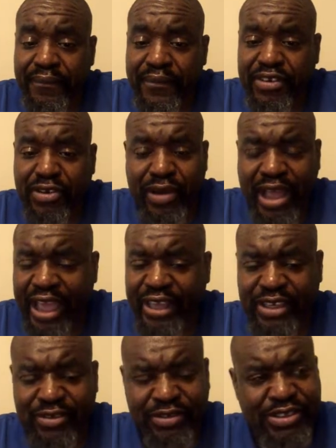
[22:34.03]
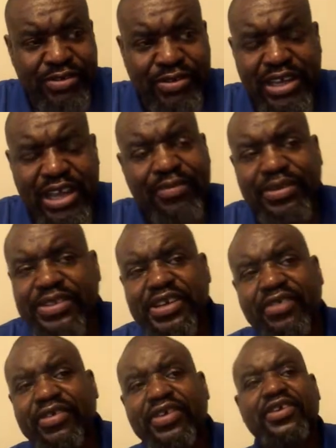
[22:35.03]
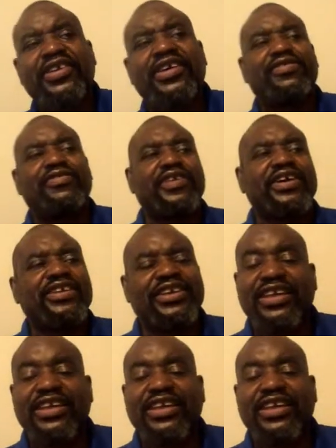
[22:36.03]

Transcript: So Hagler was doing commentary on that fight.